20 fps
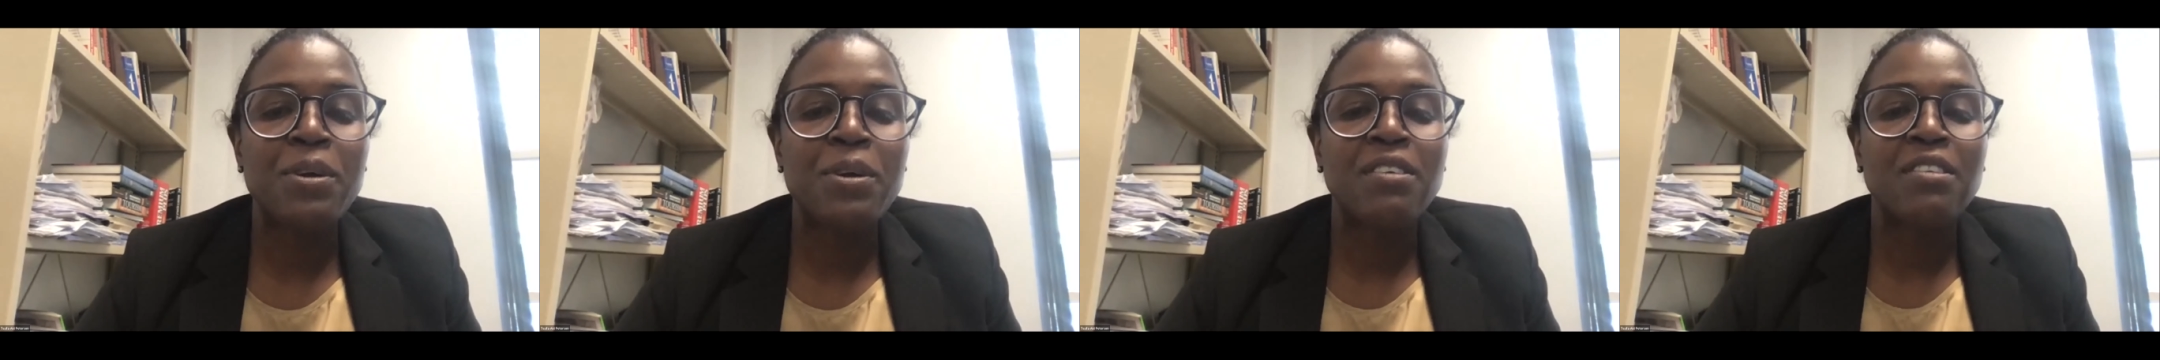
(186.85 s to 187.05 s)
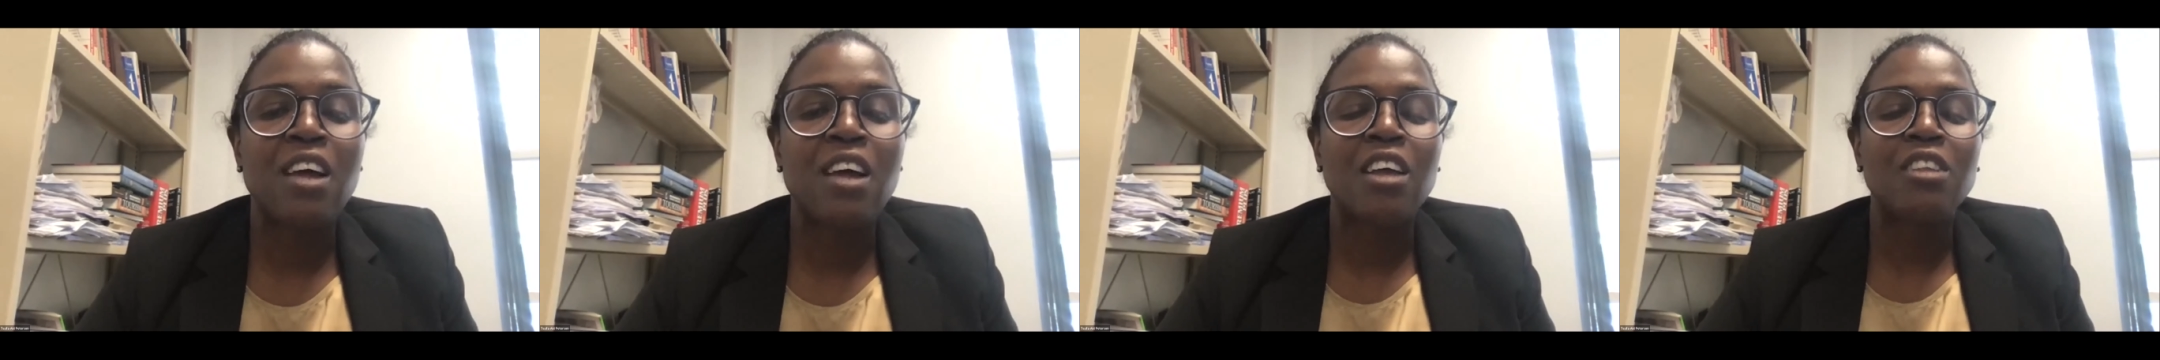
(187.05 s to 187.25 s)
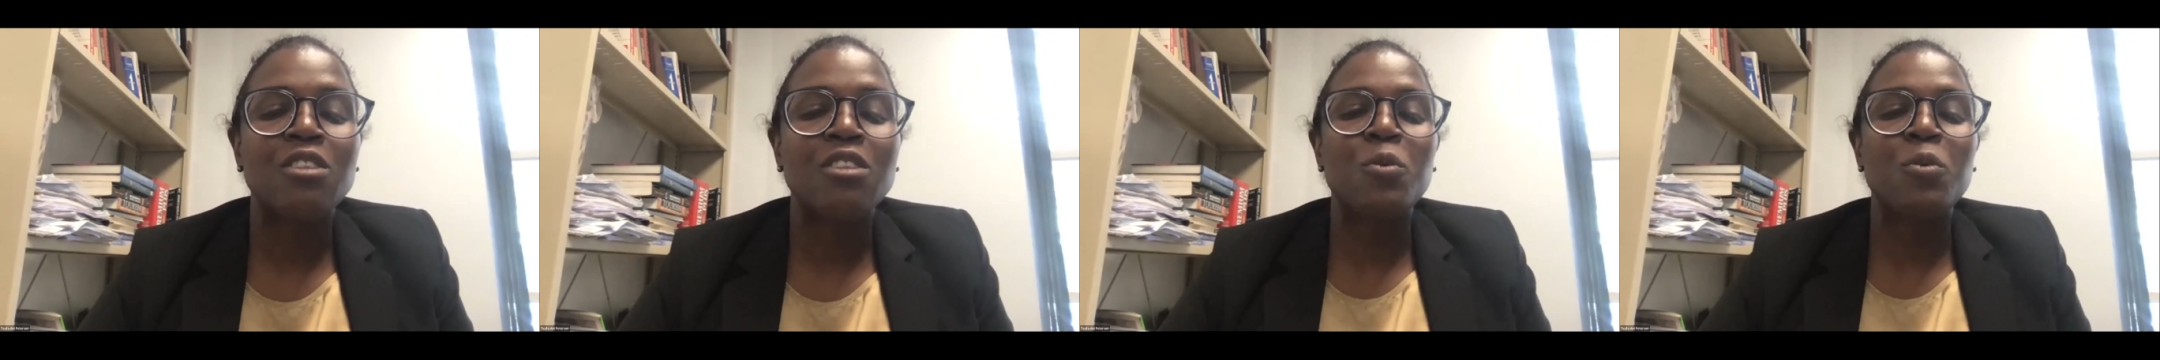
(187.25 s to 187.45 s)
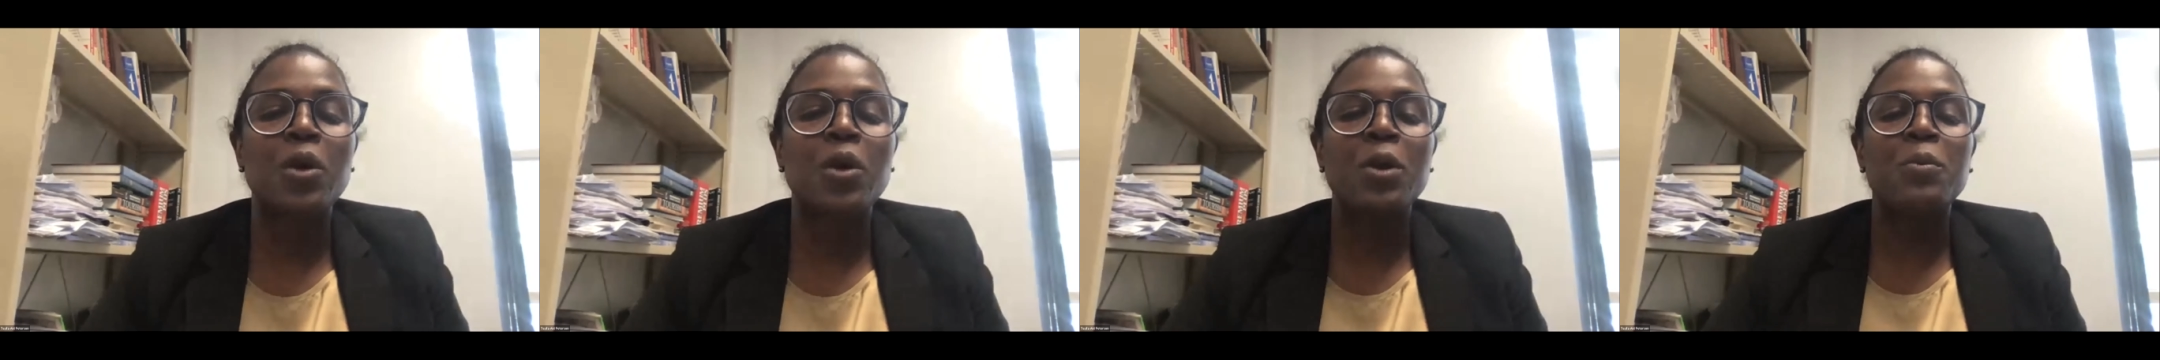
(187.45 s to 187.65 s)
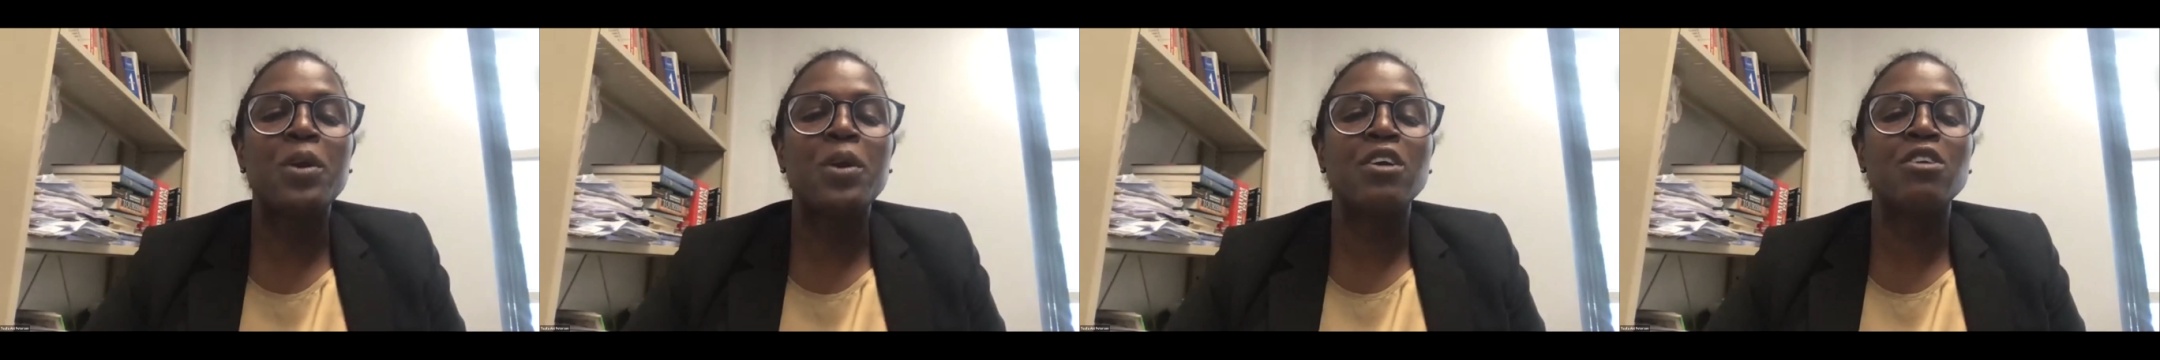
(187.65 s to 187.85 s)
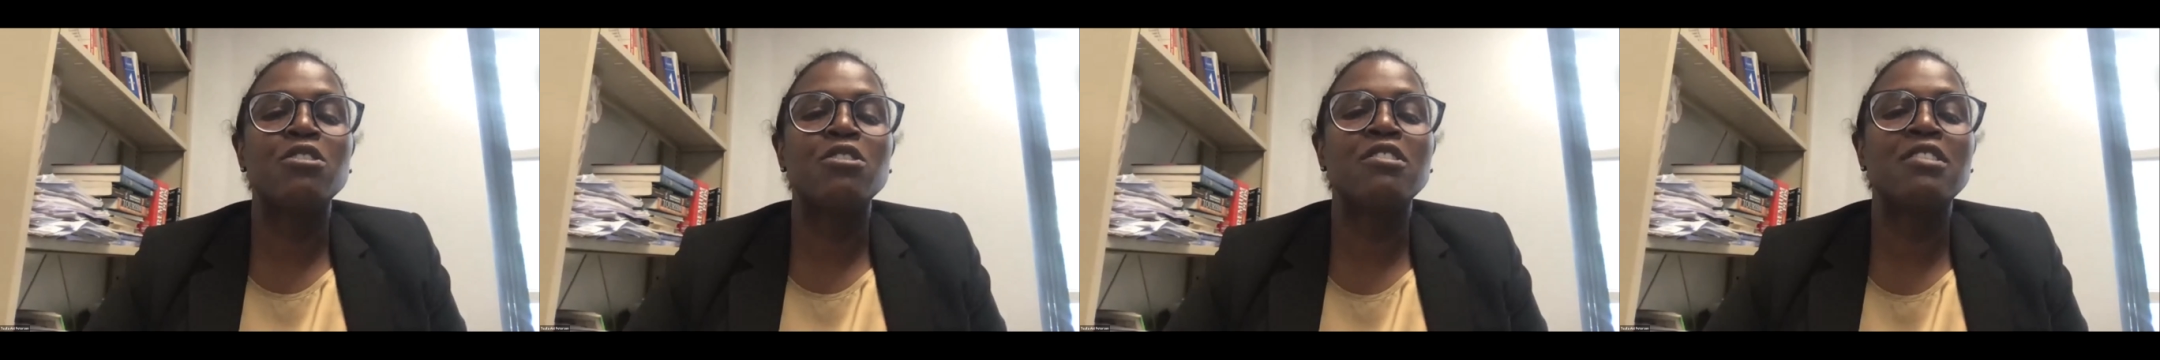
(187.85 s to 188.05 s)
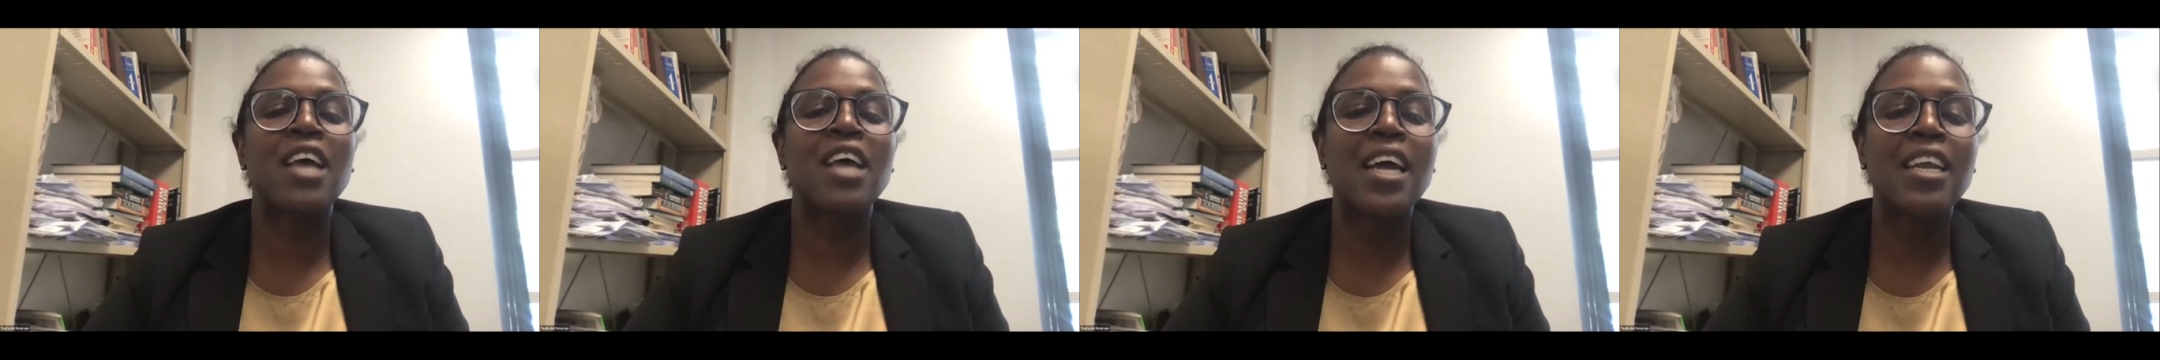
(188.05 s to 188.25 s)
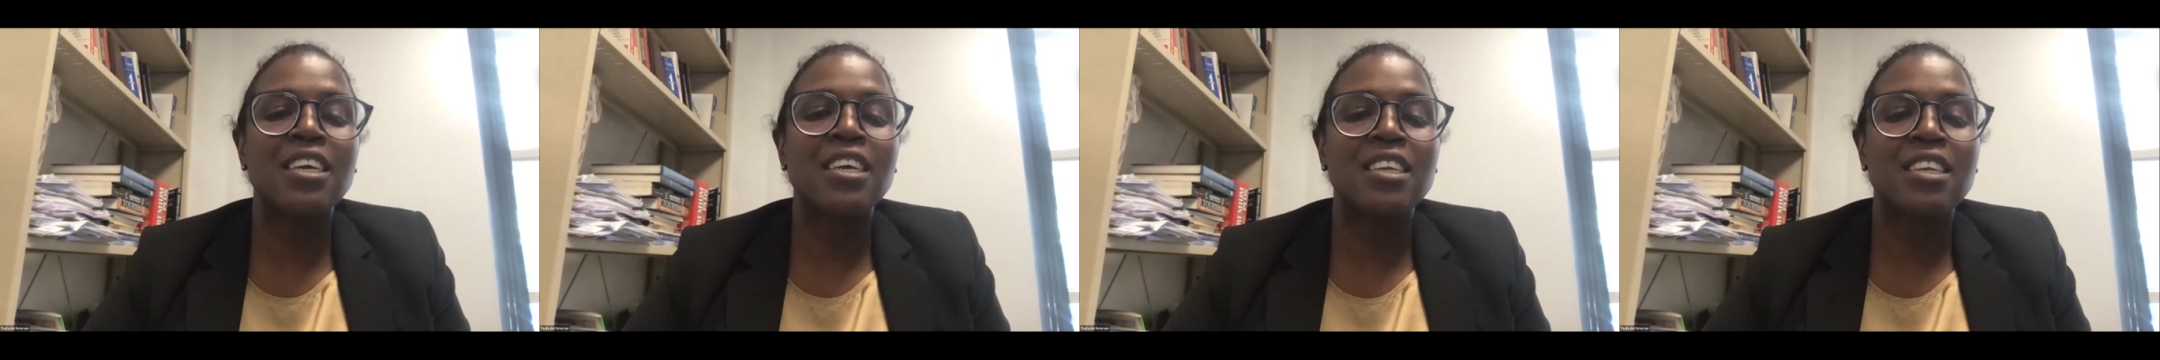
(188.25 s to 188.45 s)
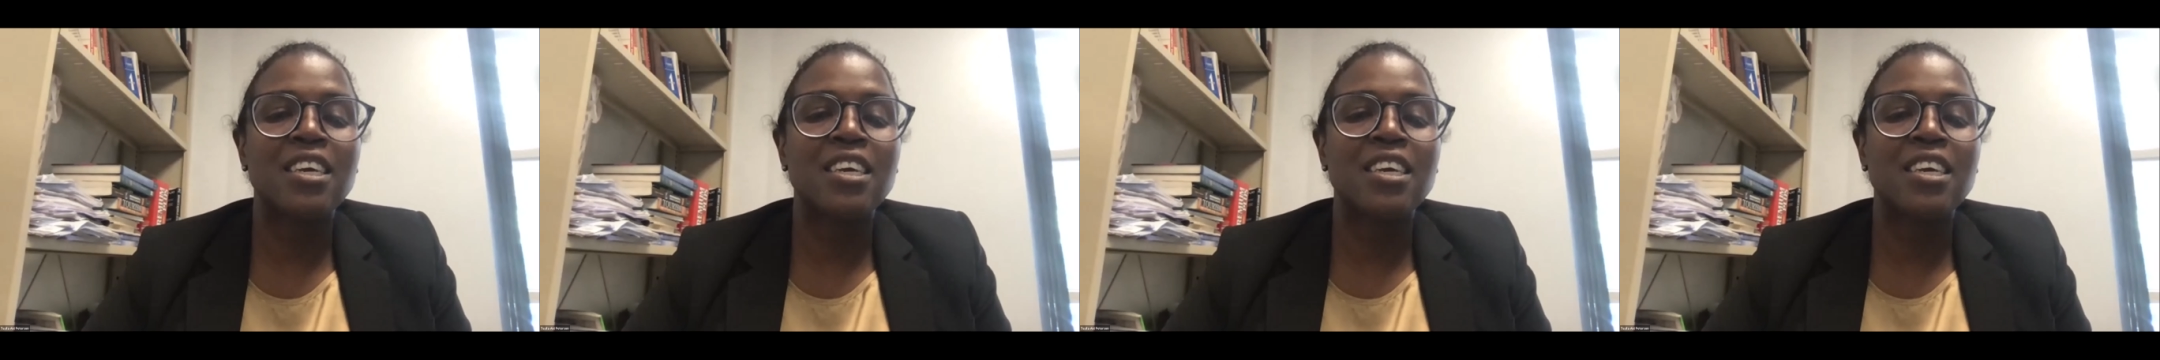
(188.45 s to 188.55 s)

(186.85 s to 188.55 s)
is not the way we understand it